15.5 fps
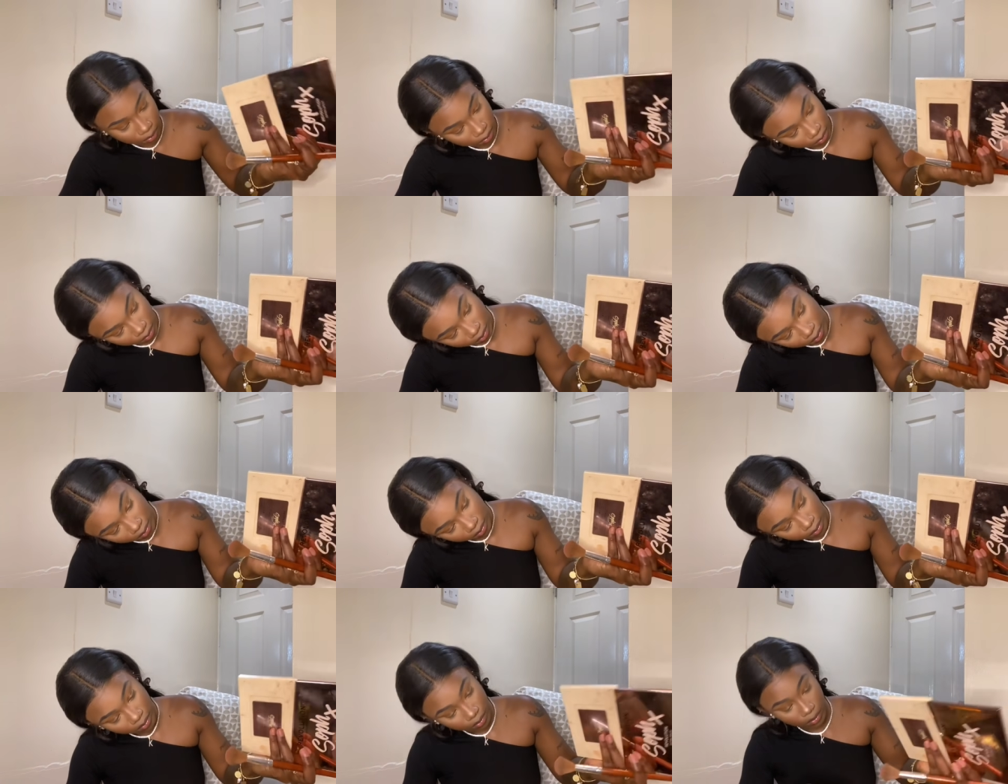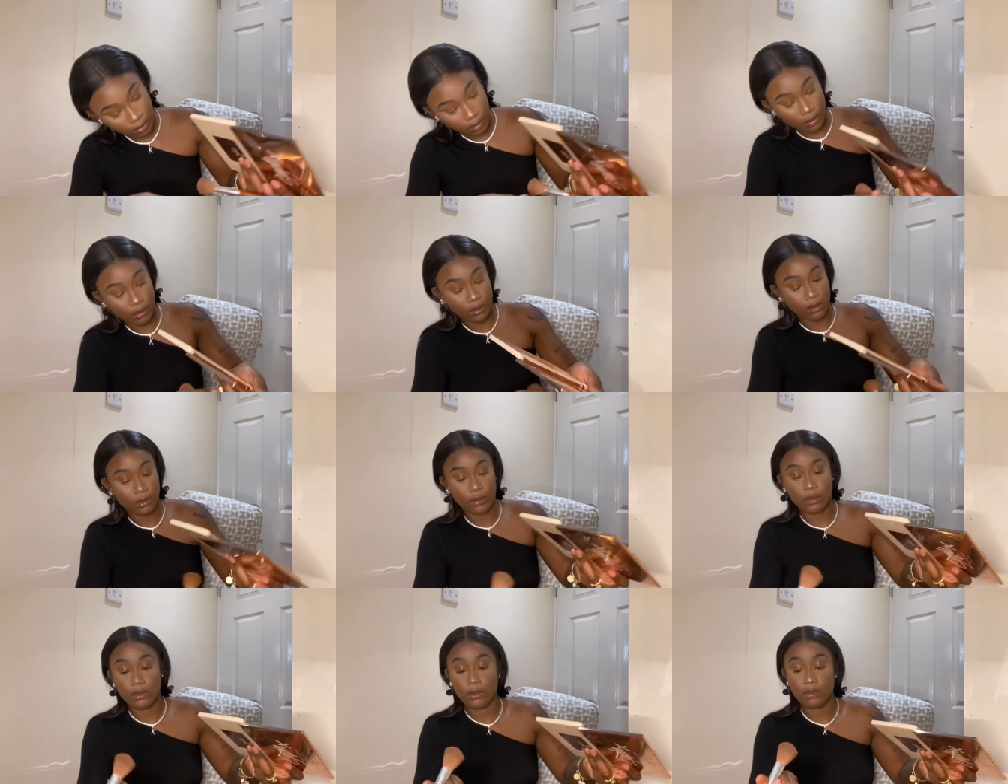to put my eyeshadow on.
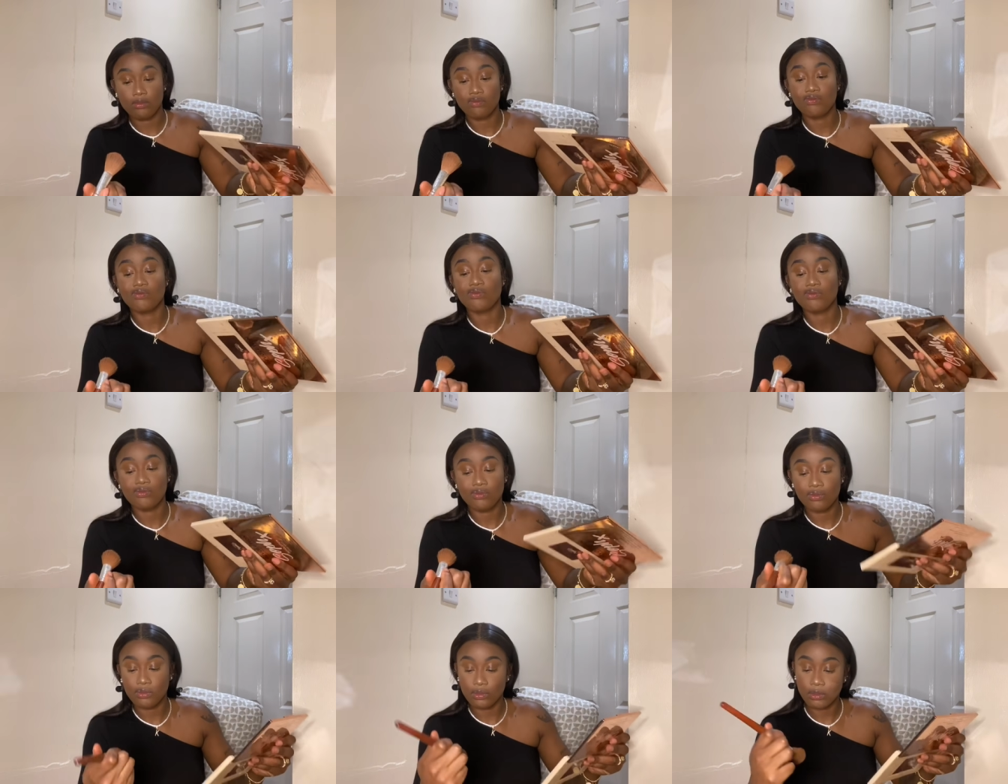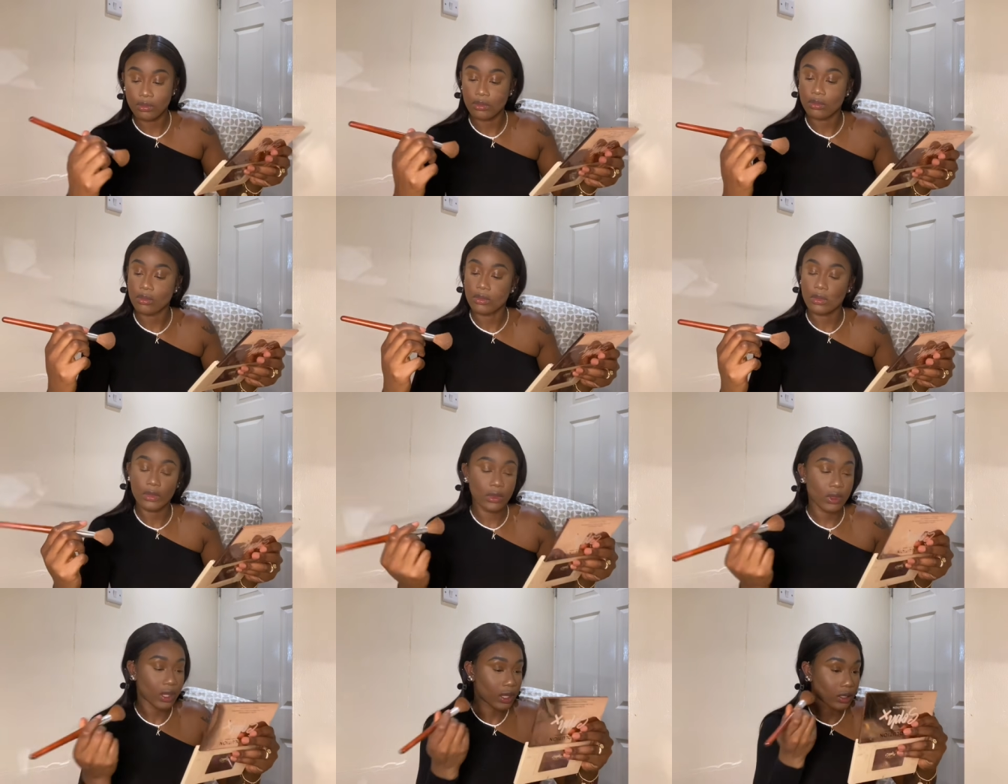What the hell am I looking for?
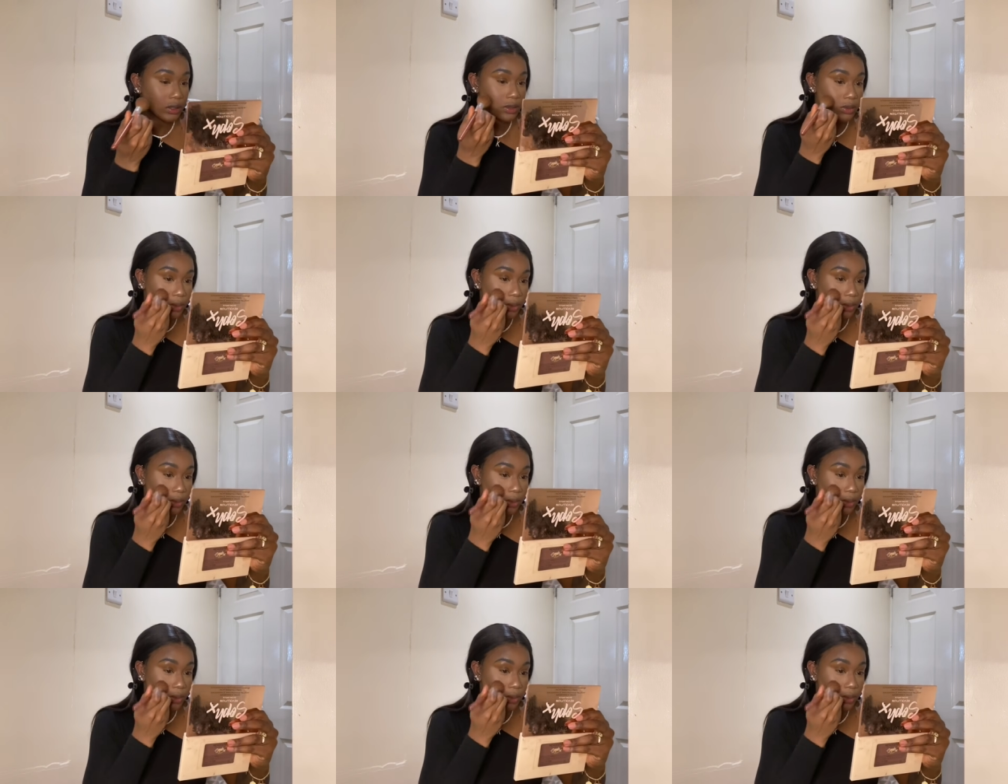Oh,